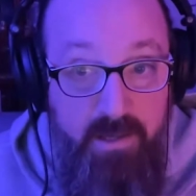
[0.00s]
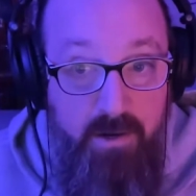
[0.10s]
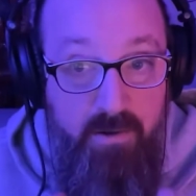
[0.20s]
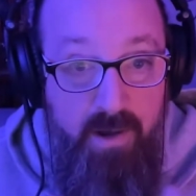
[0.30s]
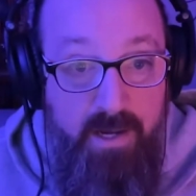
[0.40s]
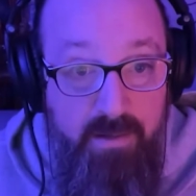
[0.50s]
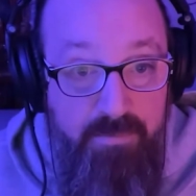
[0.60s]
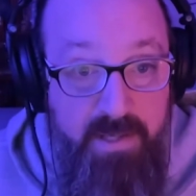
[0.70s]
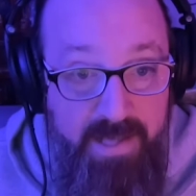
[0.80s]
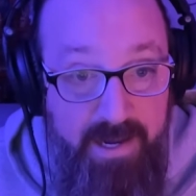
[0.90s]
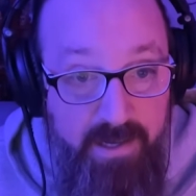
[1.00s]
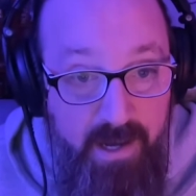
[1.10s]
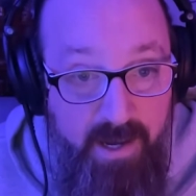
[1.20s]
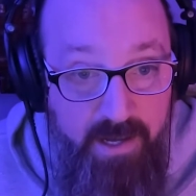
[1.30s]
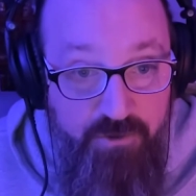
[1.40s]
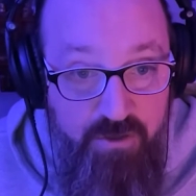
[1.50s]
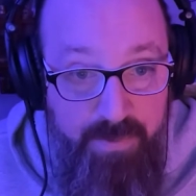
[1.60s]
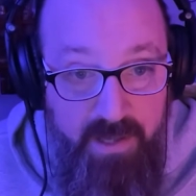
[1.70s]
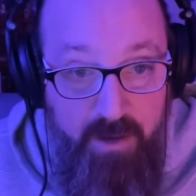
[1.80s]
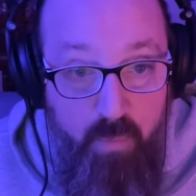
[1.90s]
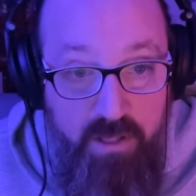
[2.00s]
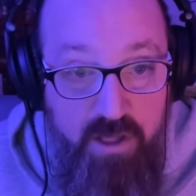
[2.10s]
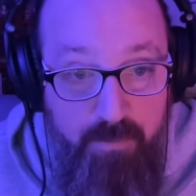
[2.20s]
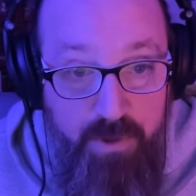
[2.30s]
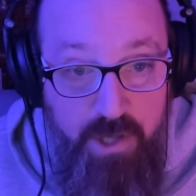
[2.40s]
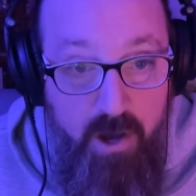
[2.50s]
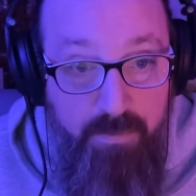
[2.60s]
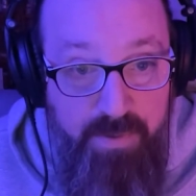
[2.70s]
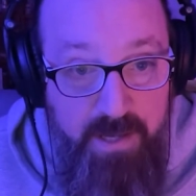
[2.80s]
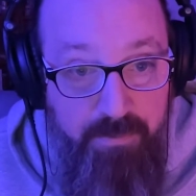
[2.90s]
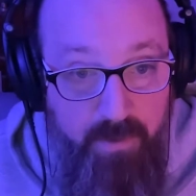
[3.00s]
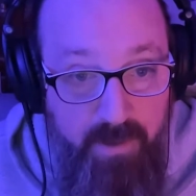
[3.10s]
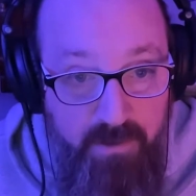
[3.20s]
You know, I could be that guy and just be like, what's up with young people?